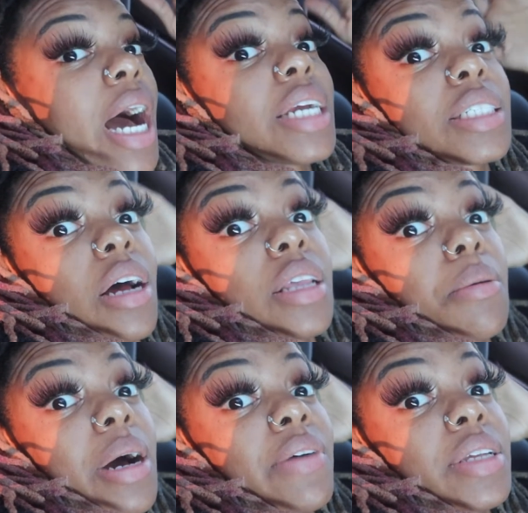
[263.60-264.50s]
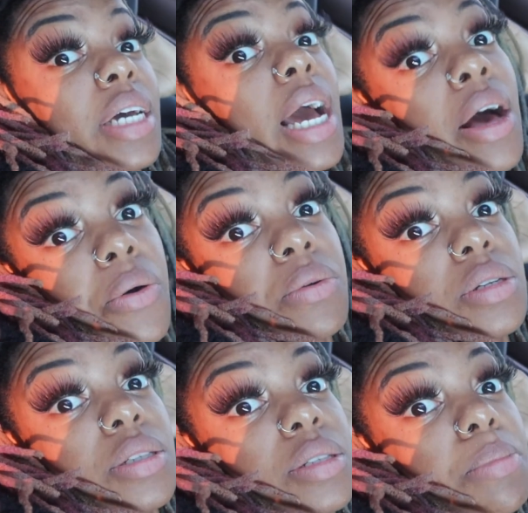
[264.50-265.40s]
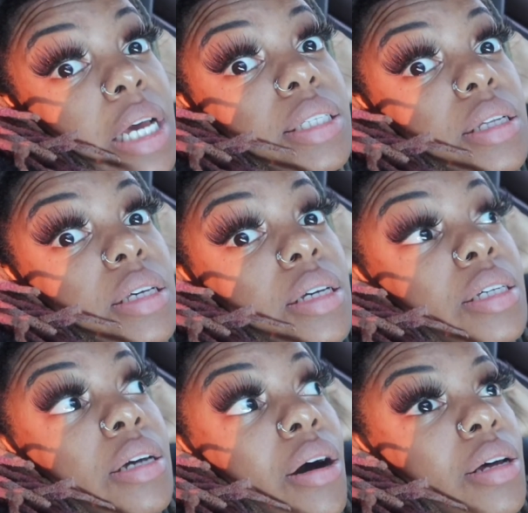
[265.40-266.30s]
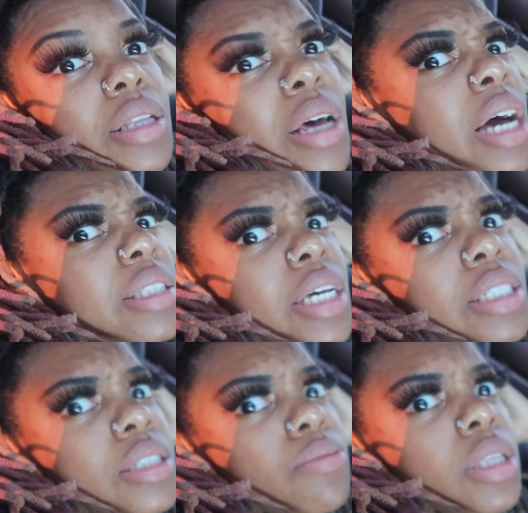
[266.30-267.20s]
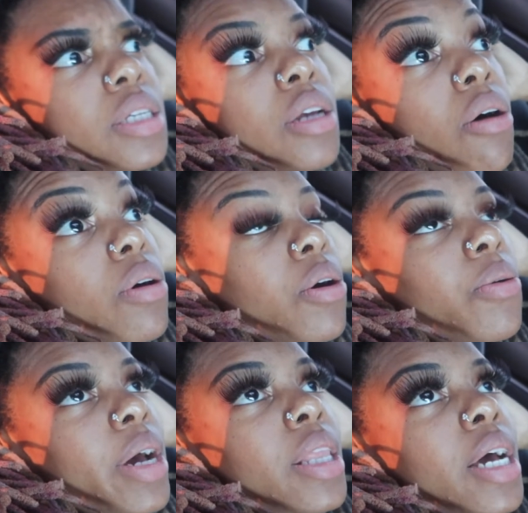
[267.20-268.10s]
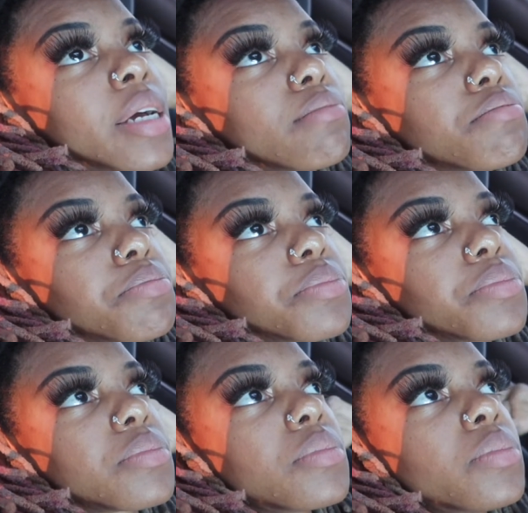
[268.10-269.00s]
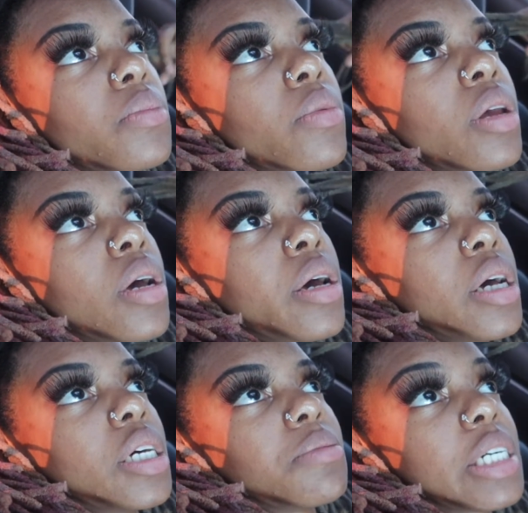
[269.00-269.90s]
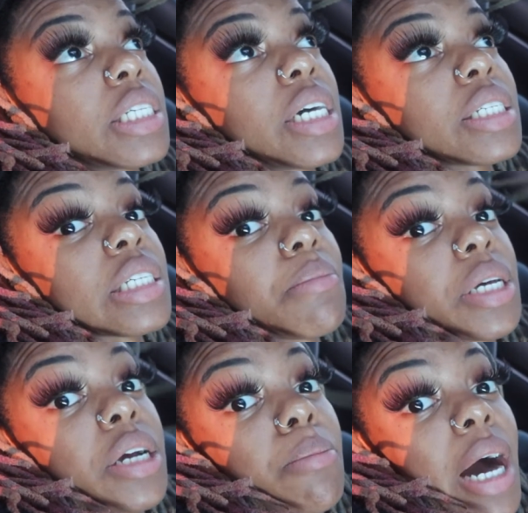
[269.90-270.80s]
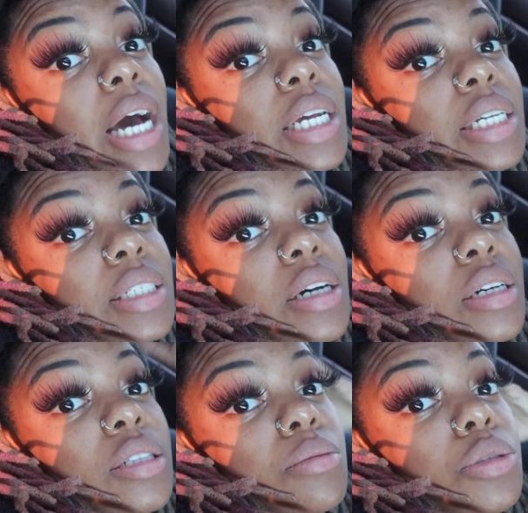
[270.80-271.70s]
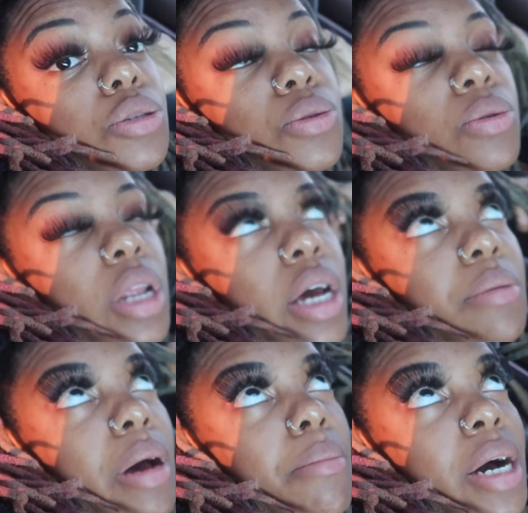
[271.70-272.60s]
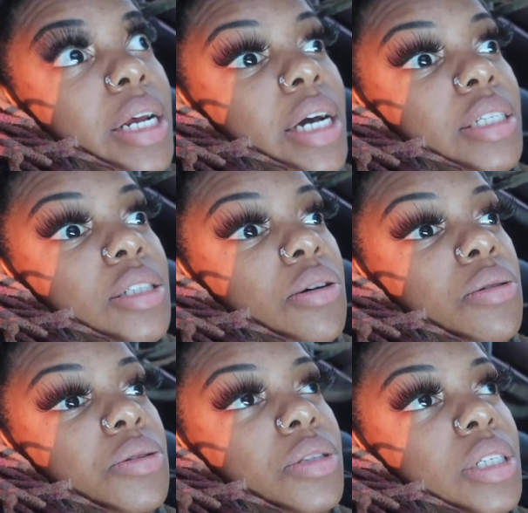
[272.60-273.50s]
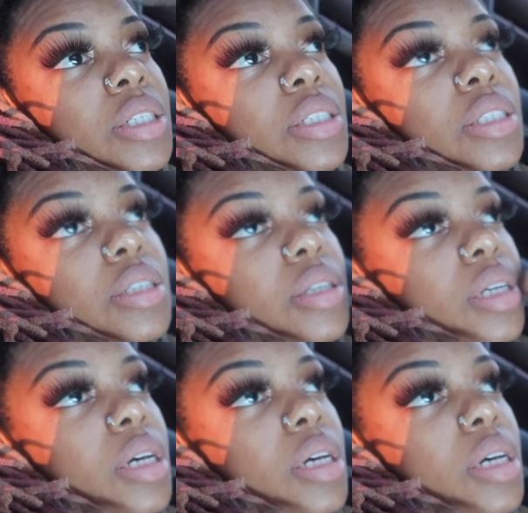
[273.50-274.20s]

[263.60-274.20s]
I just start thinking about everything else, basically, because y'all, the thoughts, they just really don't go away. Like, especially because it's something your body is accustomed to. Like, my body got so used to just